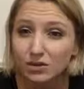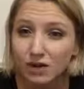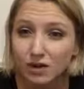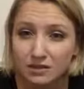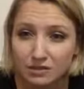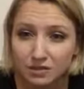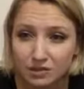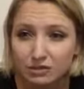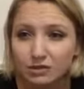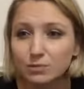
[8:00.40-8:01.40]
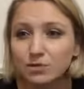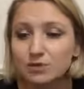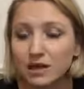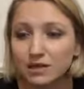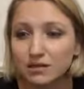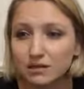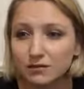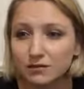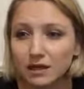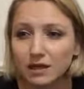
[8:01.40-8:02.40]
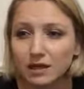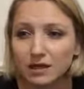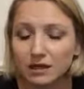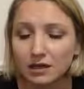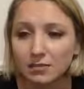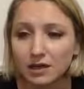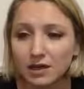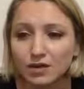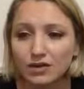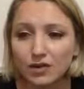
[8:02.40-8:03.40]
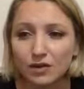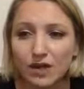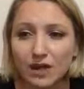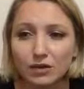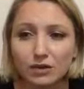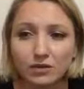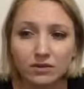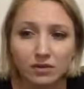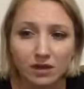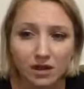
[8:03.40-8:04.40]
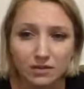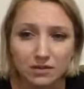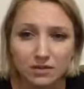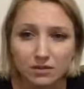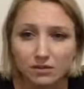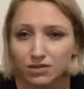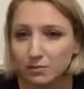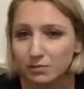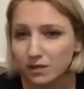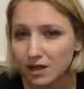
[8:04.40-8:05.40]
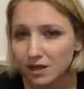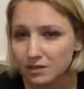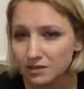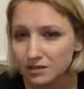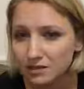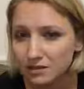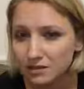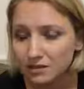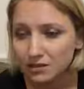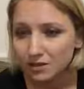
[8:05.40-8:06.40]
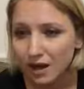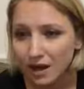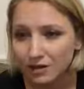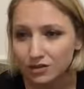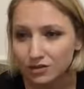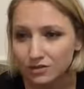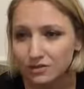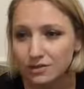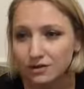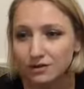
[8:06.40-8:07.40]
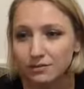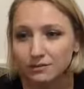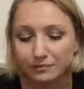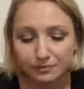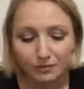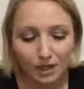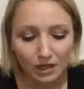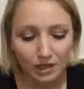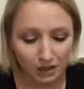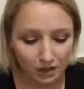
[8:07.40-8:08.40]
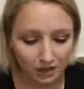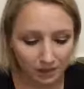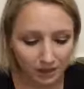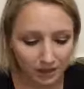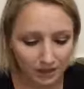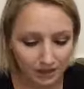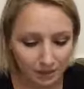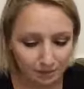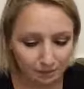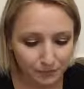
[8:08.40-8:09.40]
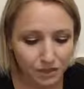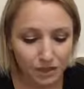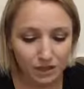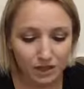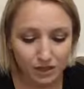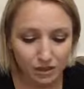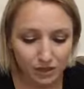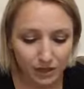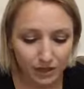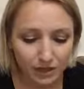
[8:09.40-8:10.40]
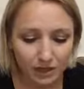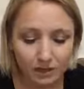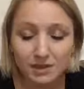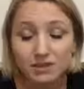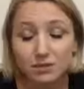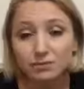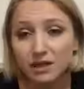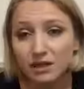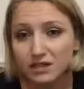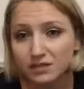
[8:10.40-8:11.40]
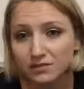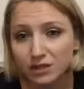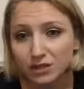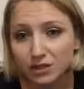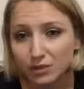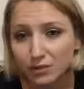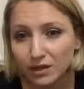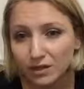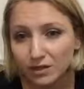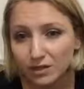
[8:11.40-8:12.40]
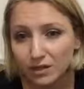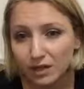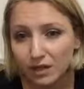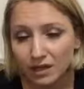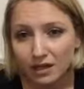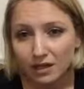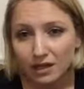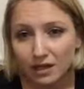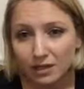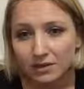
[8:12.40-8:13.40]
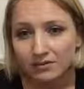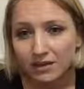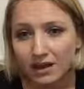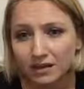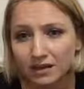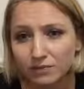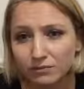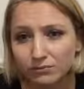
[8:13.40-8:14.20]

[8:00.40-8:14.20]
your thoughts and changing your perspective so that your thoughts don't jeopardize your actions, you know. Let's see. So the history, it's a relatively new industry. In fact,